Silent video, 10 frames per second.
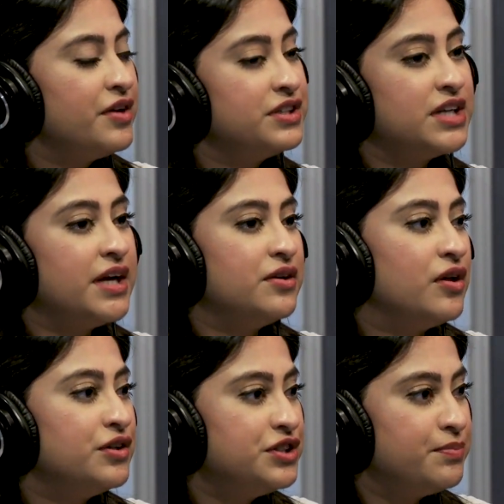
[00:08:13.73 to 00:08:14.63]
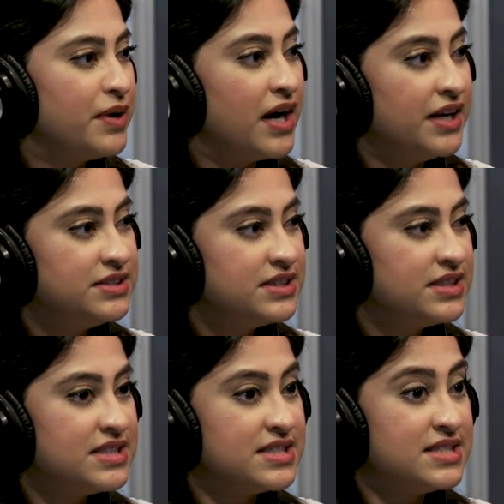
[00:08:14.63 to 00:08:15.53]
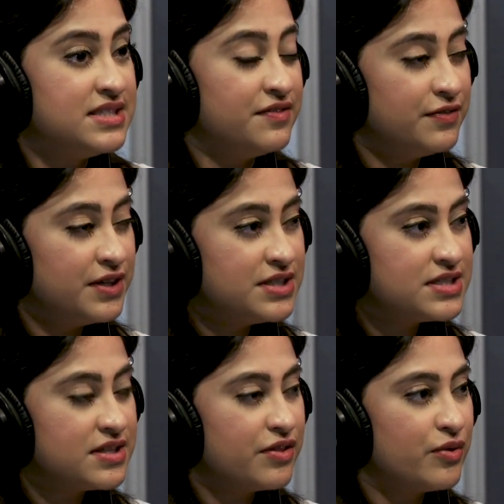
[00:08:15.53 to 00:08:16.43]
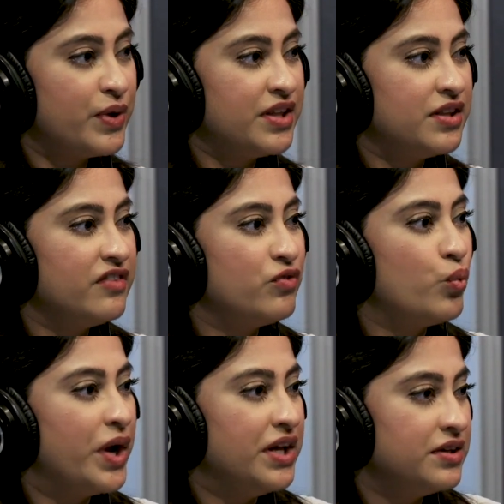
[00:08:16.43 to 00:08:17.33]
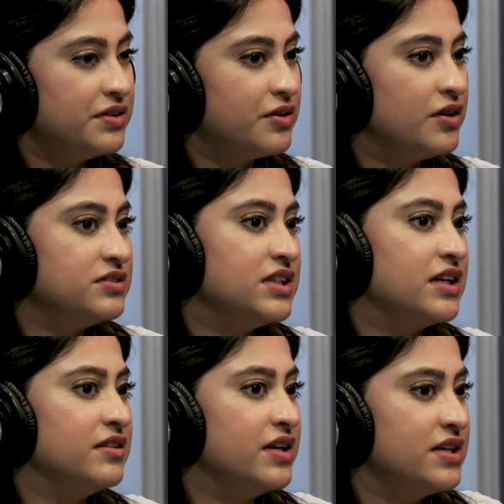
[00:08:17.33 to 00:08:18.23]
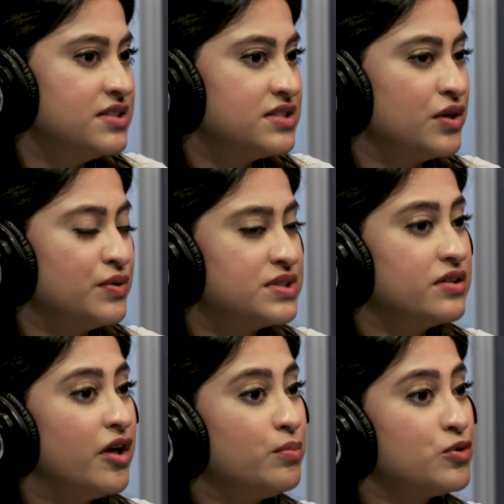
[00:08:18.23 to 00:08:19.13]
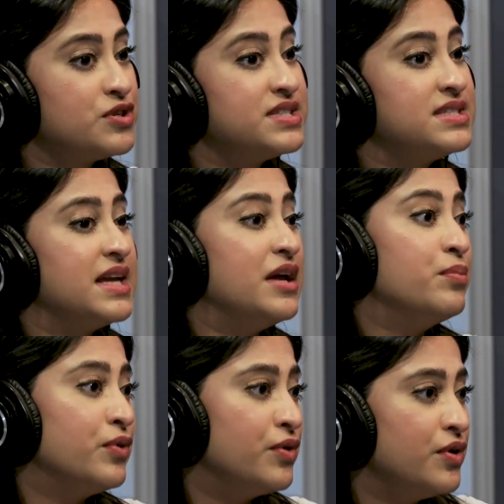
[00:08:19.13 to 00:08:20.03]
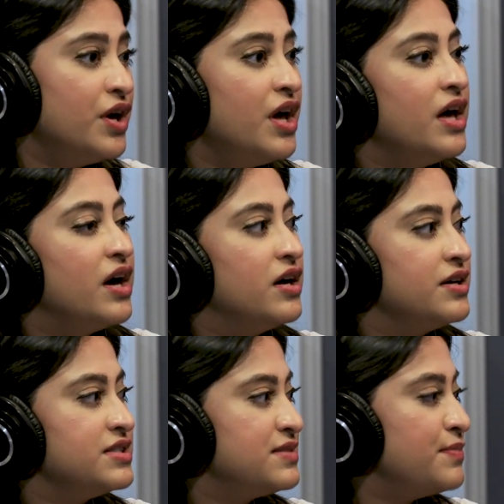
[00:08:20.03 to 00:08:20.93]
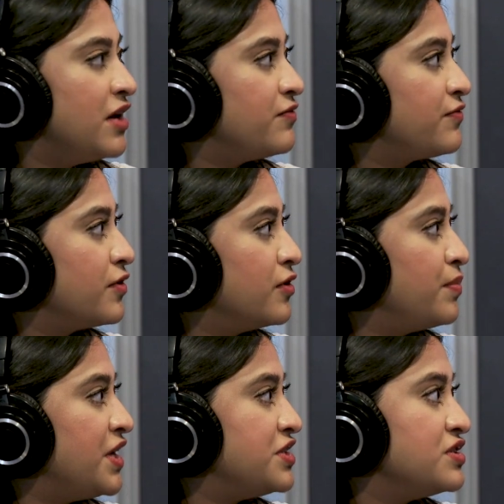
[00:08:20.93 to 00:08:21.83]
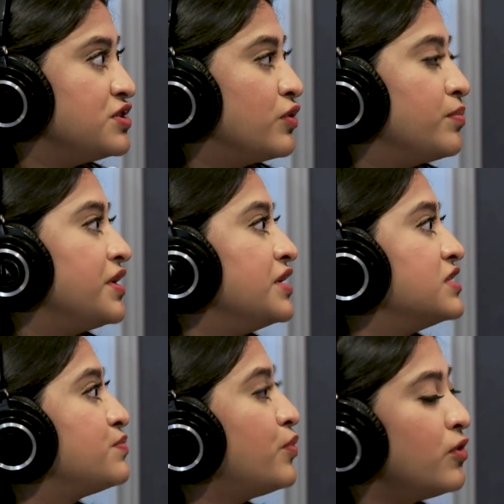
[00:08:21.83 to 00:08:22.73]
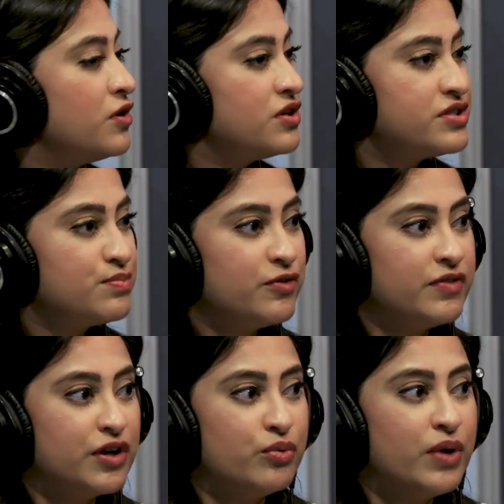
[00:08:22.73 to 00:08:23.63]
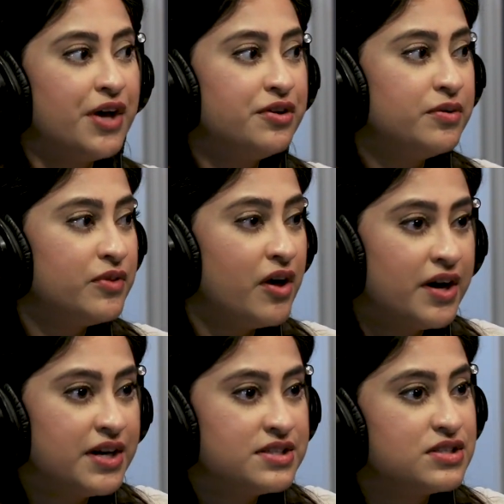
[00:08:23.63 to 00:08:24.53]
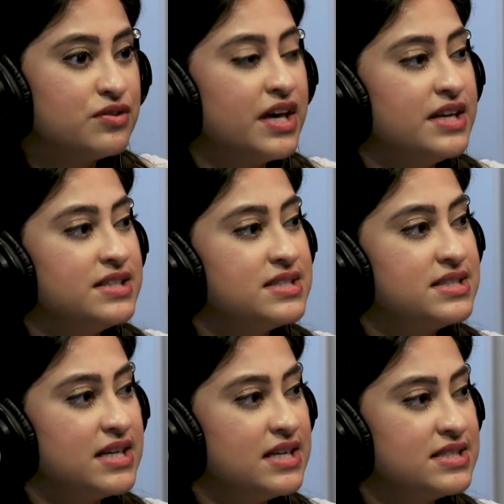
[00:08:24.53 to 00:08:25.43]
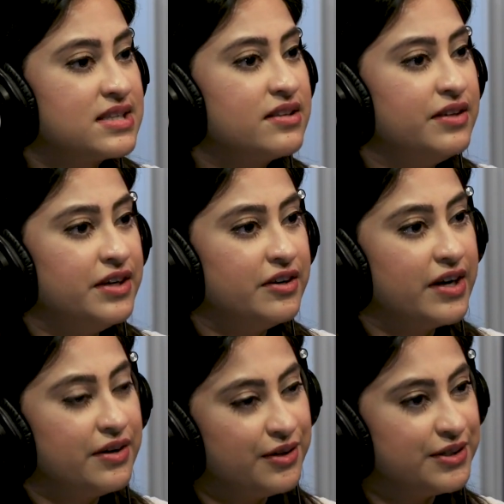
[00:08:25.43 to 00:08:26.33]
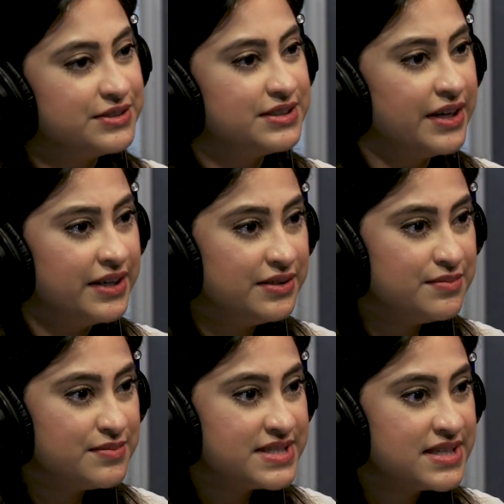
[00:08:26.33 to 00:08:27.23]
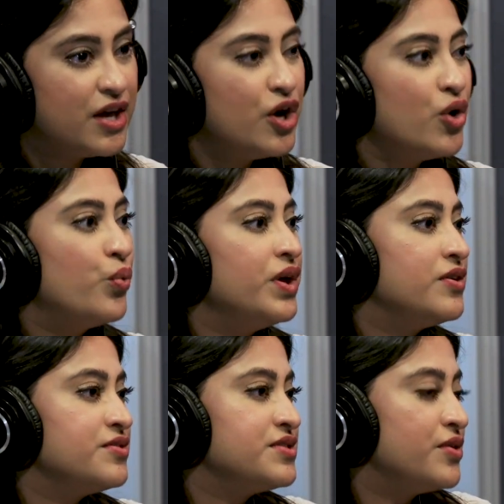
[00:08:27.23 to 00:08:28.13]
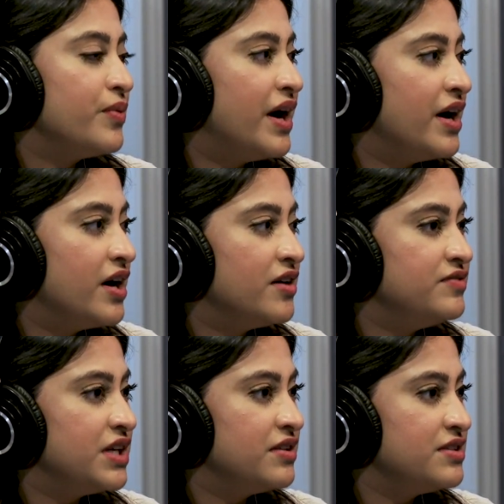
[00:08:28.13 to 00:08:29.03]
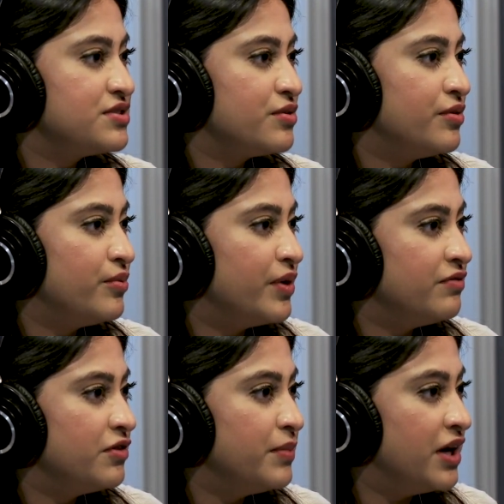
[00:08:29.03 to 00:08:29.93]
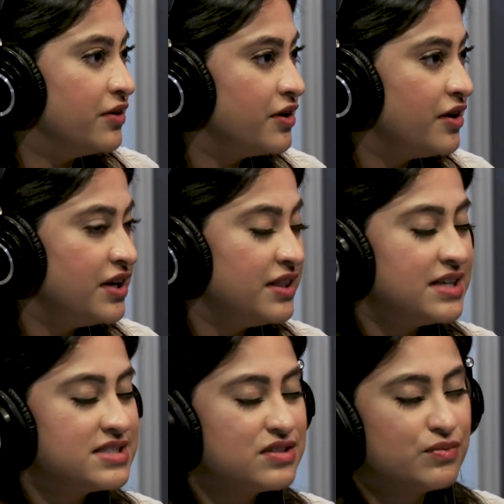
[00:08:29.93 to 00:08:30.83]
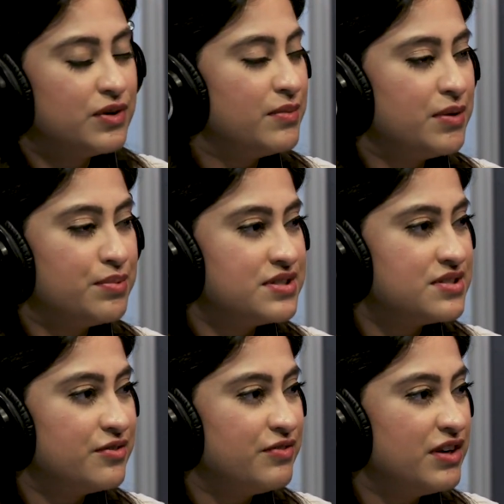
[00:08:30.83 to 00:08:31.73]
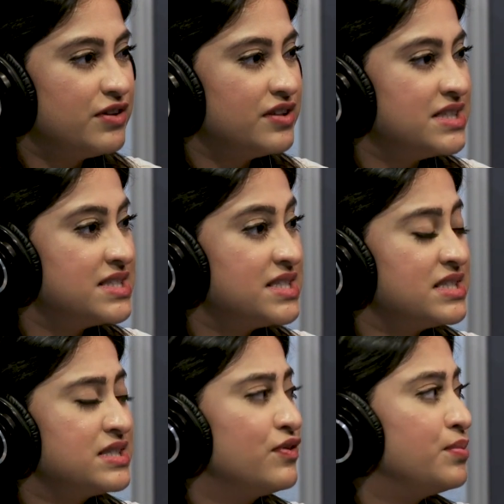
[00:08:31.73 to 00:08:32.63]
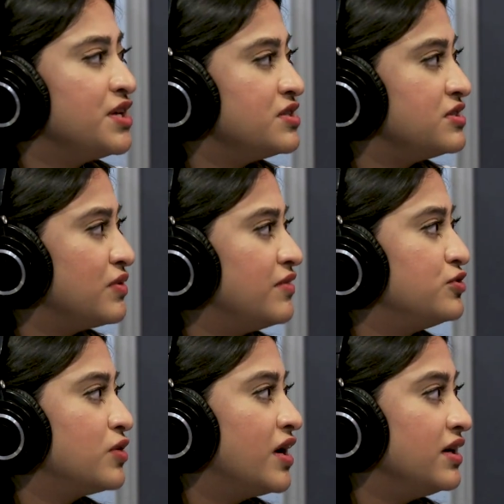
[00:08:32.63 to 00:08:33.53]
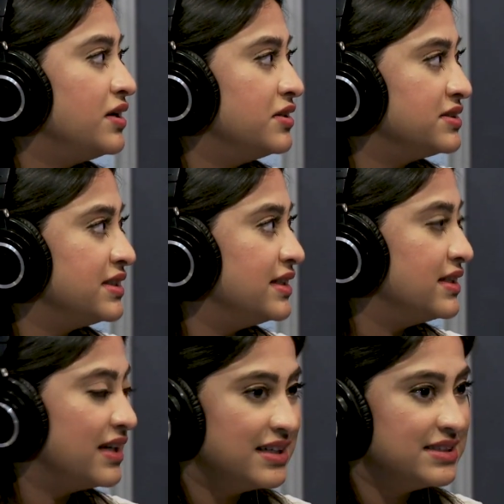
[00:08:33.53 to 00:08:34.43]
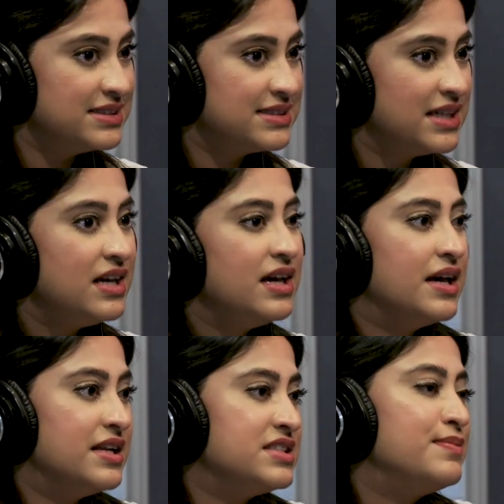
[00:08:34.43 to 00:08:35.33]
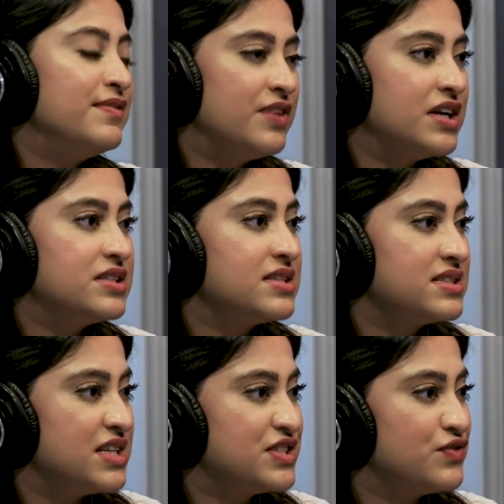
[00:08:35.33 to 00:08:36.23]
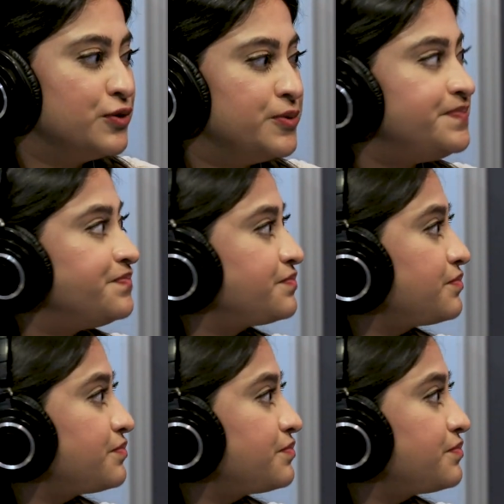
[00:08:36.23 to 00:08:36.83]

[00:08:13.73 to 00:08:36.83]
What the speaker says: their technology behind it is different, the way they've weighted the contact lens. So it's a lot more stable. It's made for patients who are playing sports, moving around a lot, so that it stays clear at all times. We also have Dailies Total One from Alcon, and that's one of my personal favorite lenses. It's for patients who have dry, irritated eyes, and it's been very successful.